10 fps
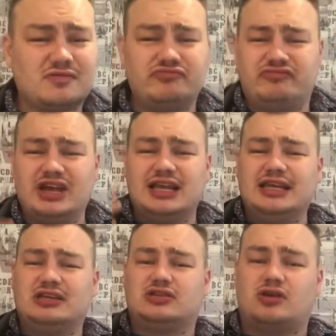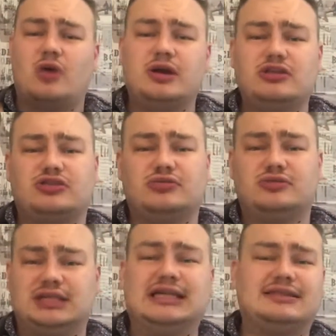really going through
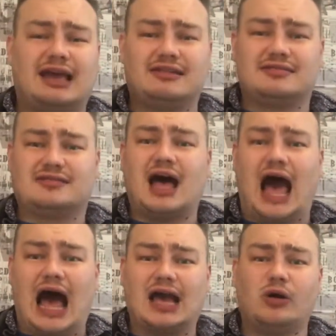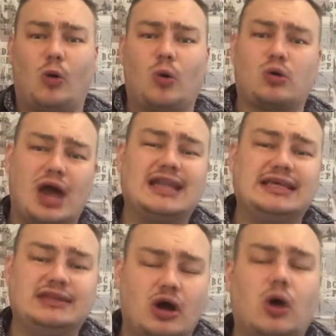details that I already
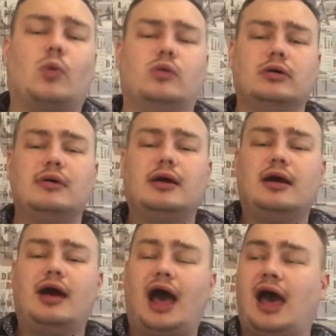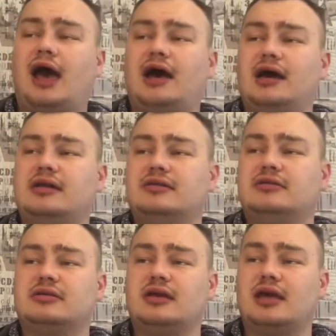know. And
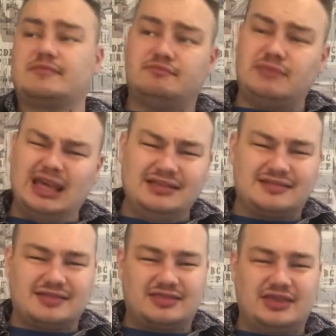it means that